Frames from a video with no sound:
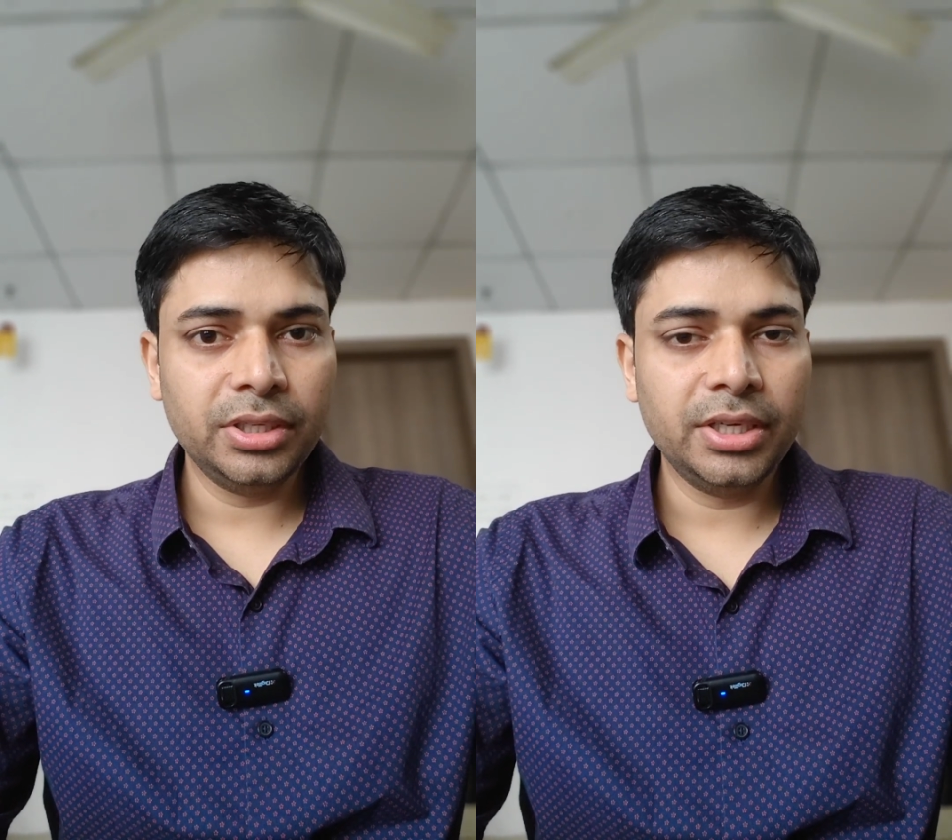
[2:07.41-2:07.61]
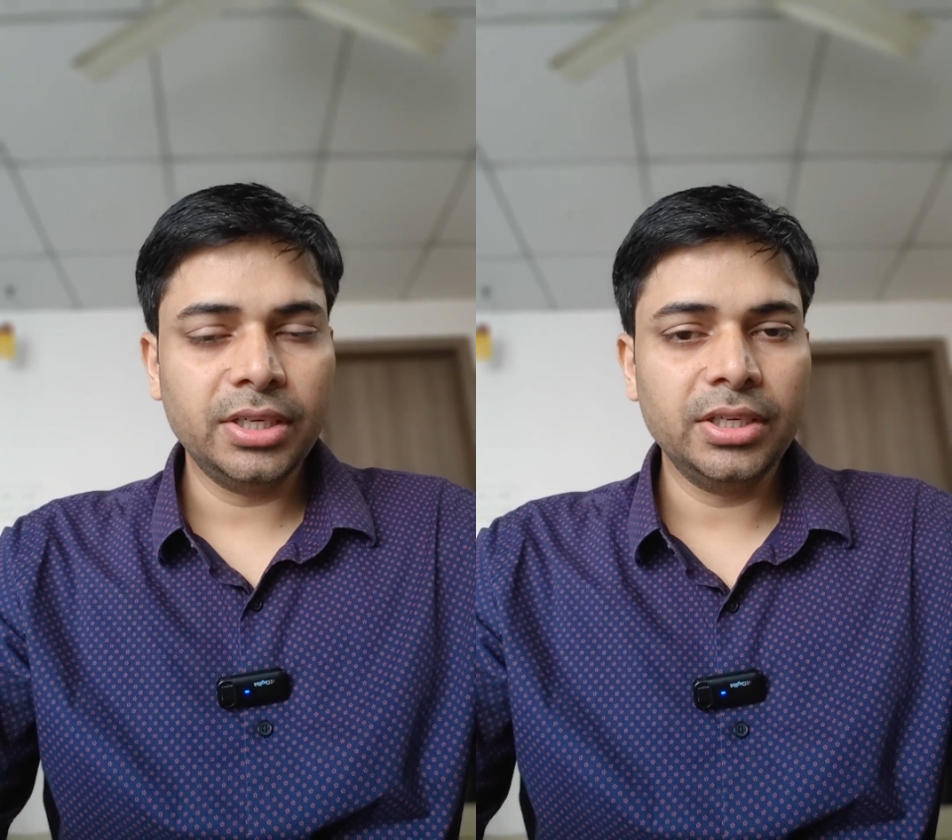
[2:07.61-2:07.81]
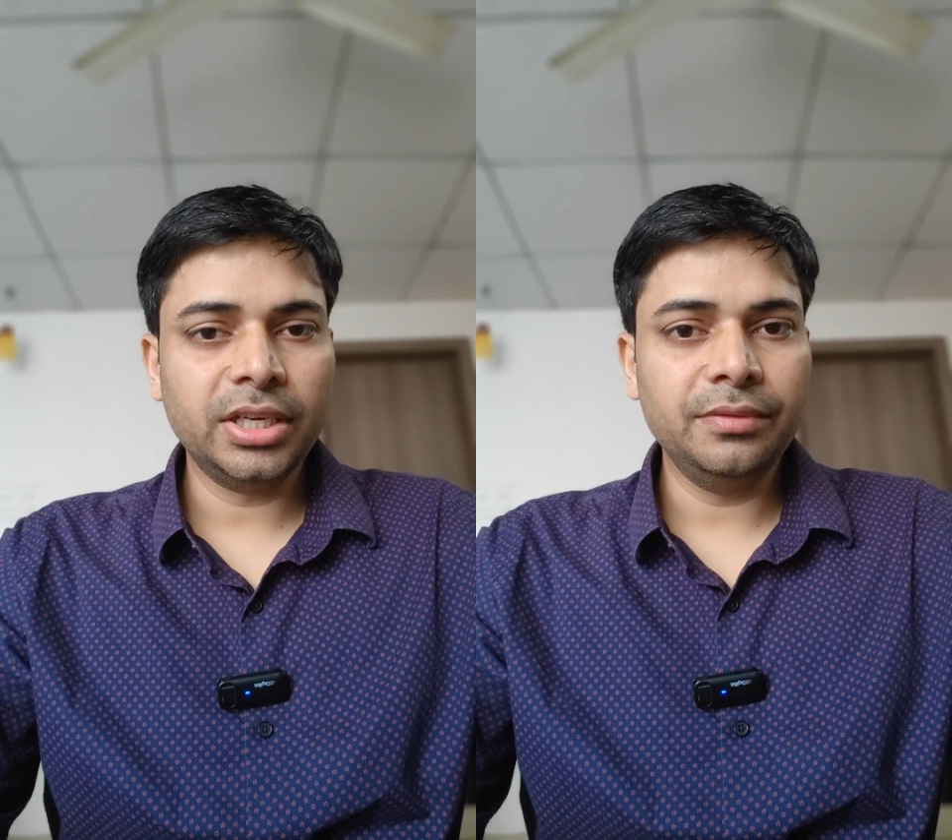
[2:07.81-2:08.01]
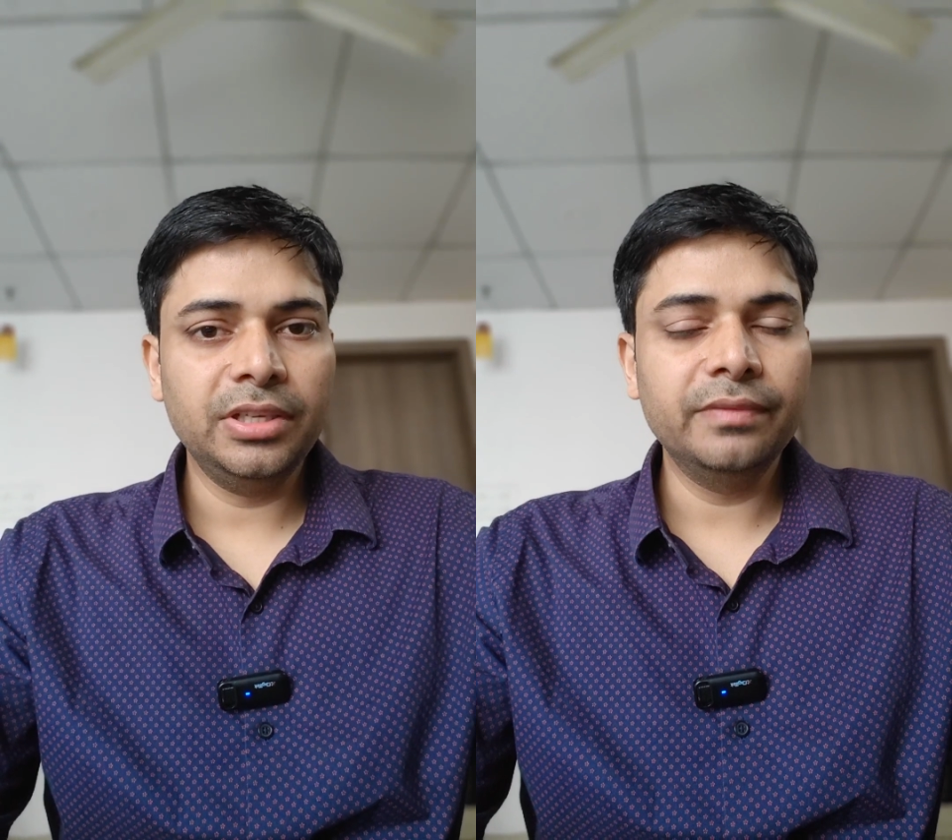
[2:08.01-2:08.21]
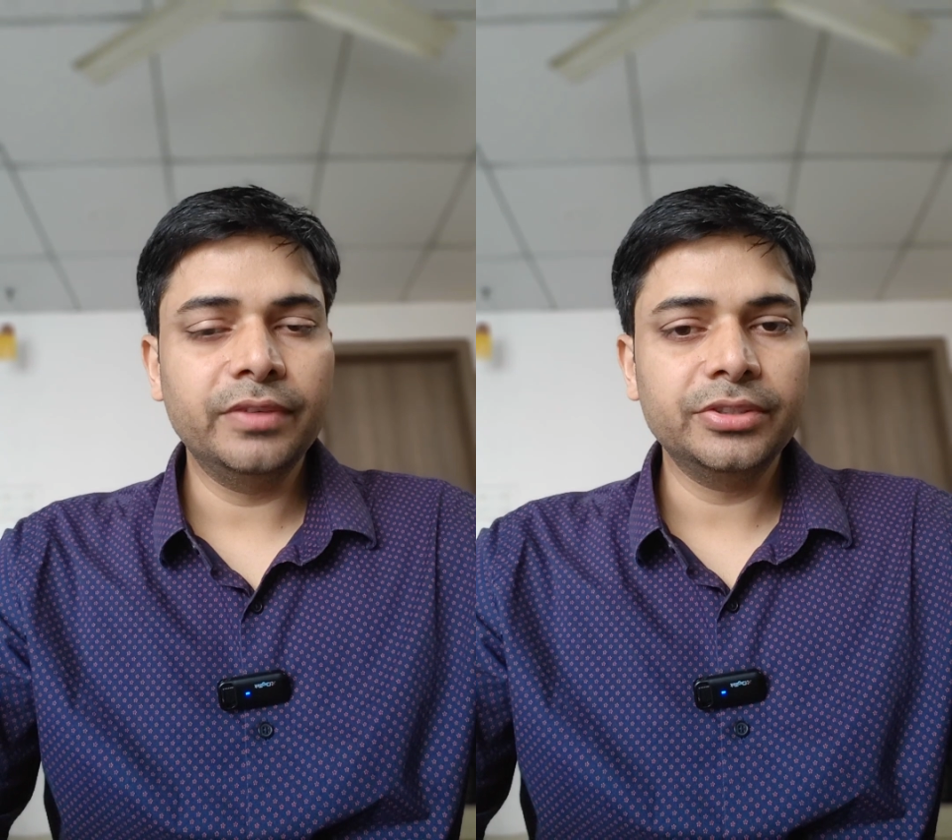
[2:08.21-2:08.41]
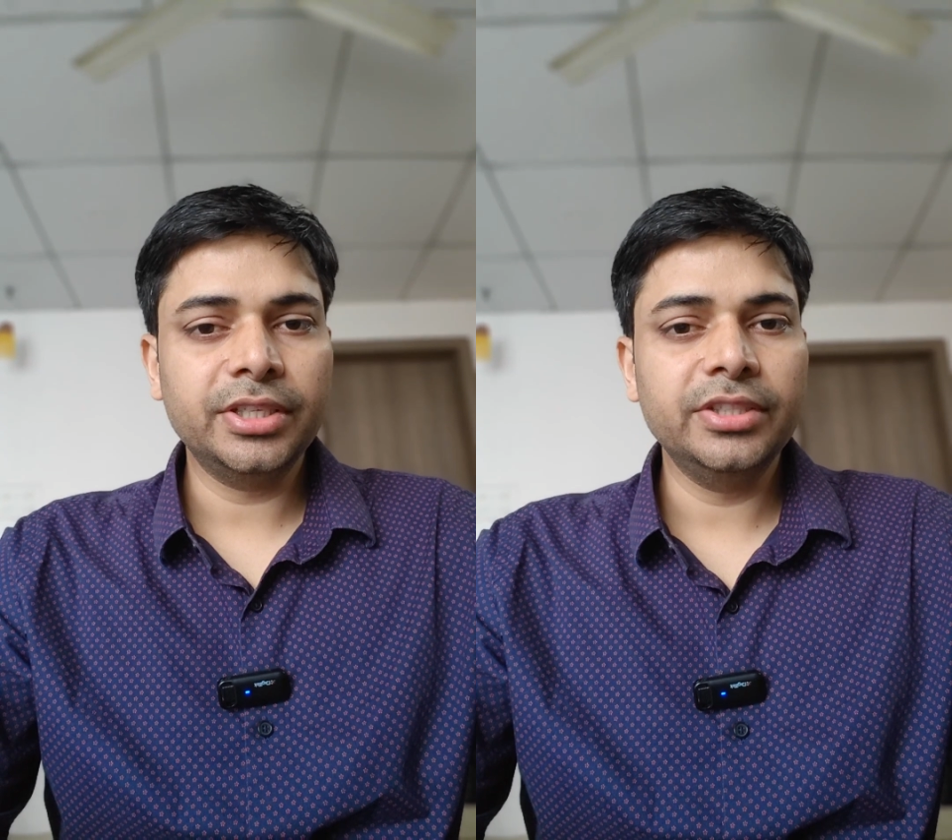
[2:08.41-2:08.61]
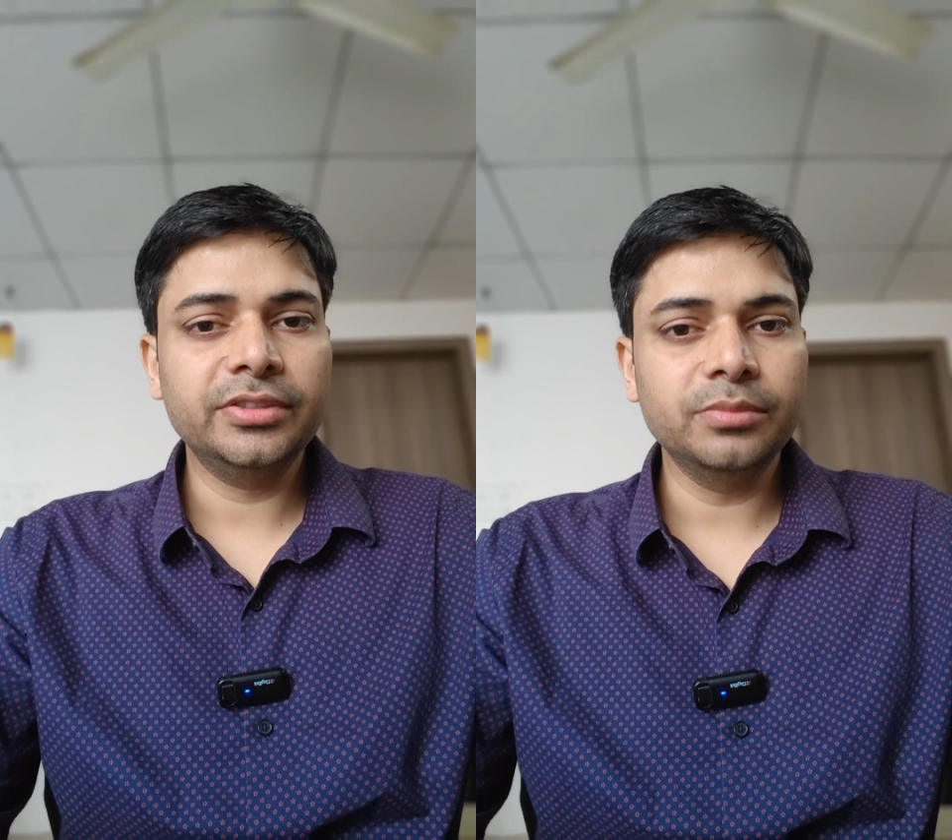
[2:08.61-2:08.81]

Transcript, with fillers: and I will emphasize